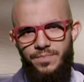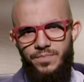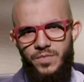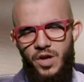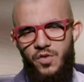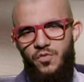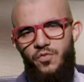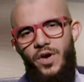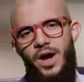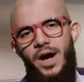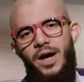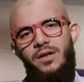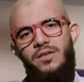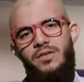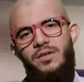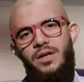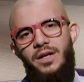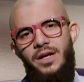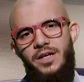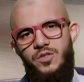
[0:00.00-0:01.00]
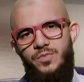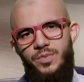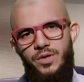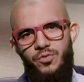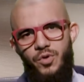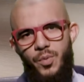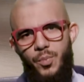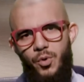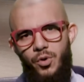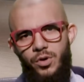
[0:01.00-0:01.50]
In fact, it has been
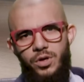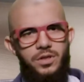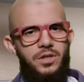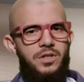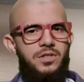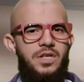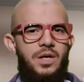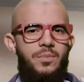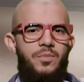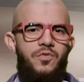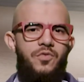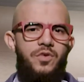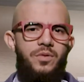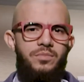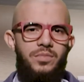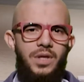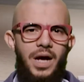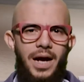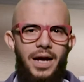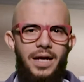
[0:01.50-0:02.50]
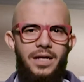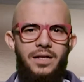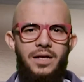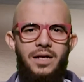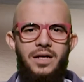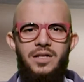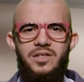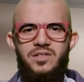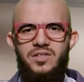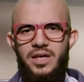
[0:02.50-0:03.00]
reported that some of them died
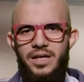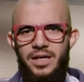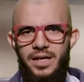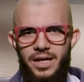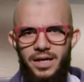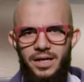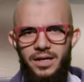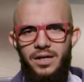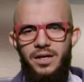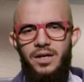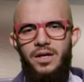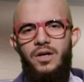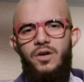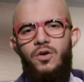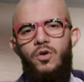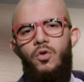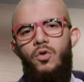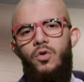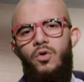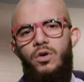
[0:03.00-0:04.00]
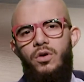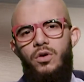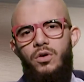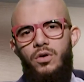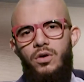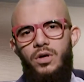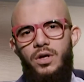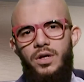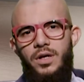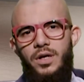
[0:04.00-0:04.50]
singing or,
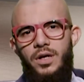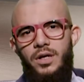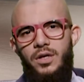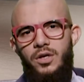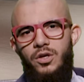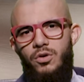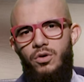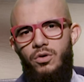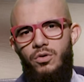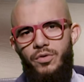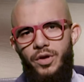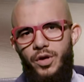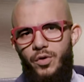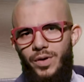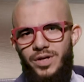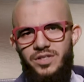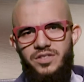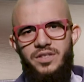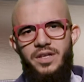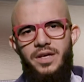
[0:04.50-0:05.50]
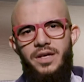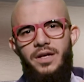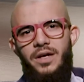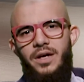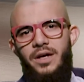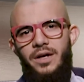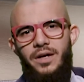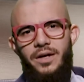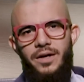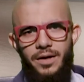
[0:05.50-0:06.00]
or uh, you know, requesting
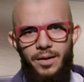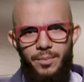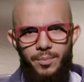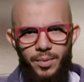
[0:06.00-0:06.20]
a,